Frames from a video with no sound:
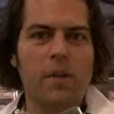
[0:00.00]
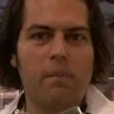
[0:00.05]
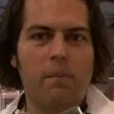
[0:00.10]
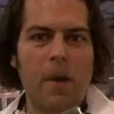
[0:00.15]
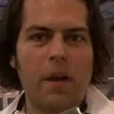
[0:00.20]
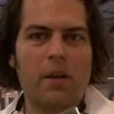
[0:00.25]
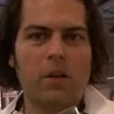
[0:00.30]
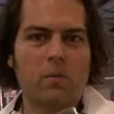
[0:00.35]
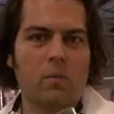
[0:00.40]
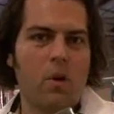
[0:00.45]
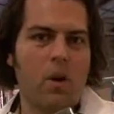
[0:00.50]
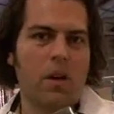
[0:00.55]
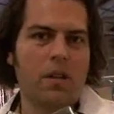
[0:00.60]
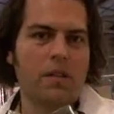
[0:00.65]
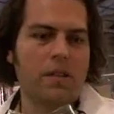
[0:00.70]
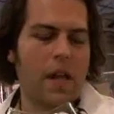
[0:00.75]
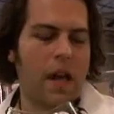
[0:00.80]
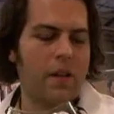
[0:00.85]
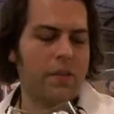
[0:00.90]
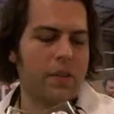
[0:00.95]
of the better
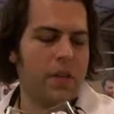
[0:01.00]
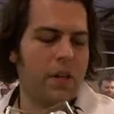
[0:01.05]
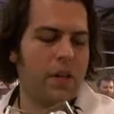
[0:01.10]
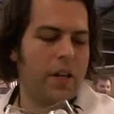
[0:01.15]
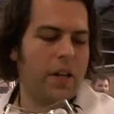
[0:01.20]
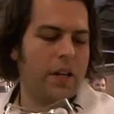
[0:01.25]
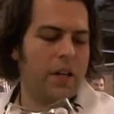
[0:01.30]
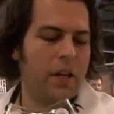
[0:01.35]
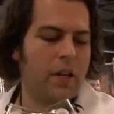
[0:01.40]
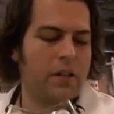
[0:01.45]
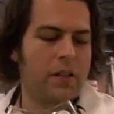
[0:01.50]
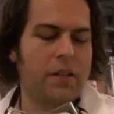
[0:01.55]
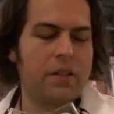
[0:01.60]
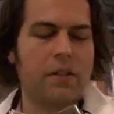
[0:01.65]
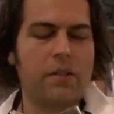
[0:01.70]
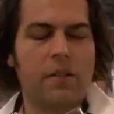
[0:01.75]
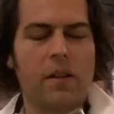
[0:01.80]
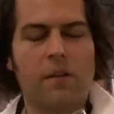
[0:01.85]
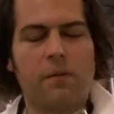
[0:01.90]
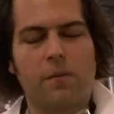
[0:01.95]
ones out there. And on the,
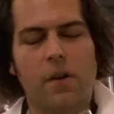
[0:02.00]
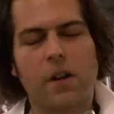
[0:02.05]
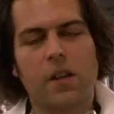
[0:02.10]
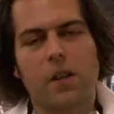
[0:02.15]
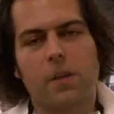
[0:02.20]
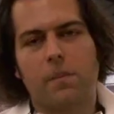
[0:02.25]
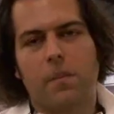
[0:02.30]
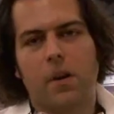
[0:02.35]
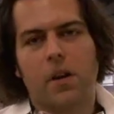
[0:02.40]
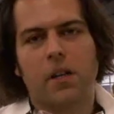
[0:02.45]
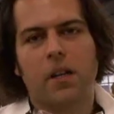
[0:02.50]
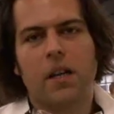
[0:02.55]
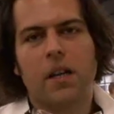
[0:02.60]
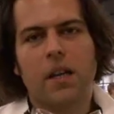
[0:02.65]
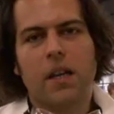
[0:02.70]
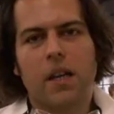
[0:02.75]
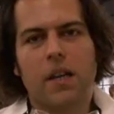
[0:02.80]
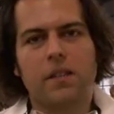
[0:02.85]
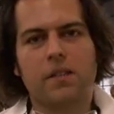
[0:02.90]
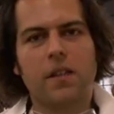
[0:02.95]
the front of the book,
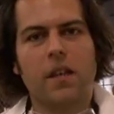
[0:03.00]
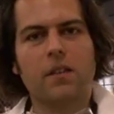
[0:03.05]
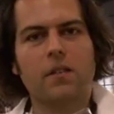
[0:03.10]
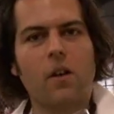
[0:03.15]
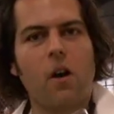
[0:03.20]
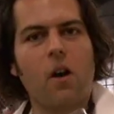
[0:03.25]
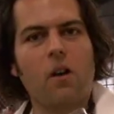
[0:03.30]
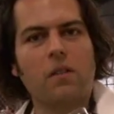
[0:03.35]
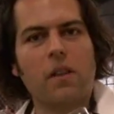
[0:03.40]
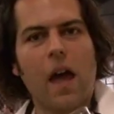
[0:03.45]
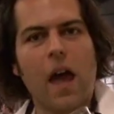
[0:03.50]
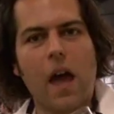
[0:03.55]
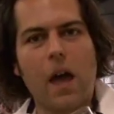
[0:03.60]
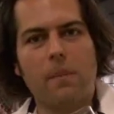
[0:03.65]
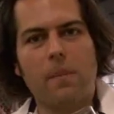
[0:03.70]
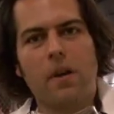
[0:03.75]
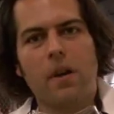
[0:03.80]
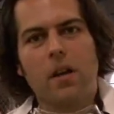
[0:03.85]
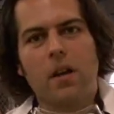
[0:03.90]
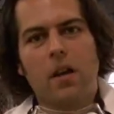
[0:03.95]
it says all
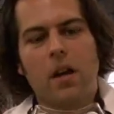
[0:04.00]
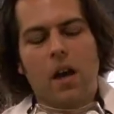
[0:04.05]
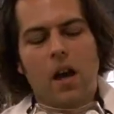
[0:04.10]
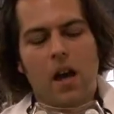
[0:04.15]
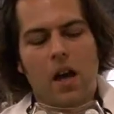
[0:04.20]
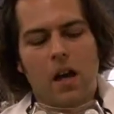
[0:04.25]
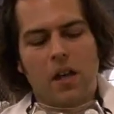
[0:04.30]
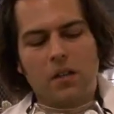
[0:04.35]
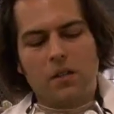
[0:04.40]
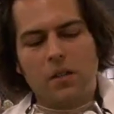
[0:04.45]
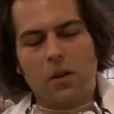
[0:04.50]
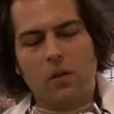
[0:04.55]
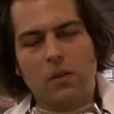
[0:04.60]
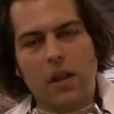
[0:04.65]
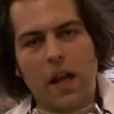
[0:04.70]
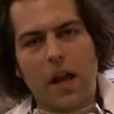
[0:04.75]
lab, uh, no